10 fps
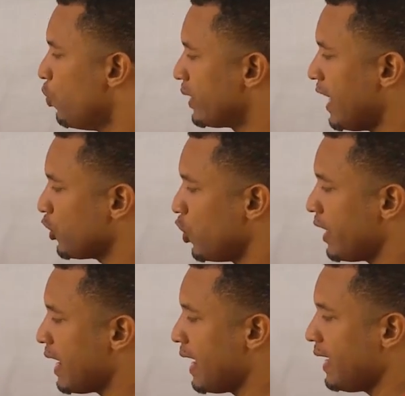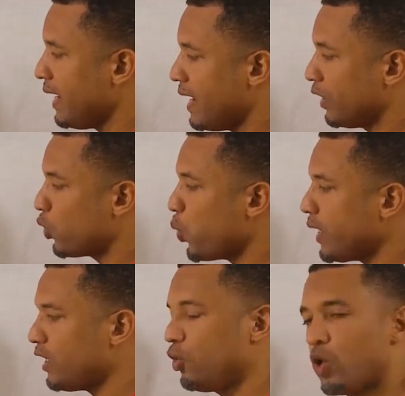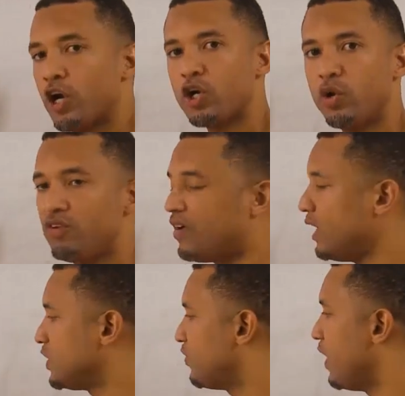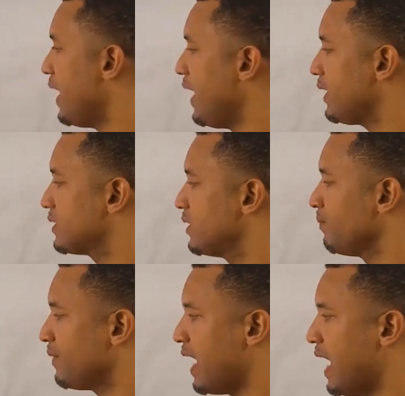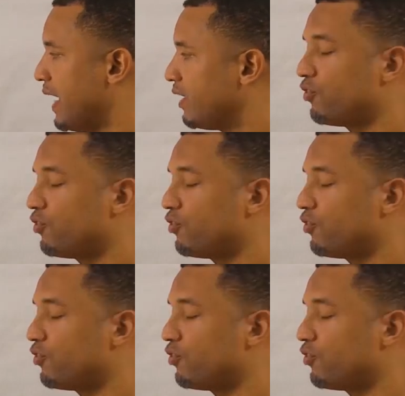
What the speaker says: We can go ahead and quickly work out the values for X and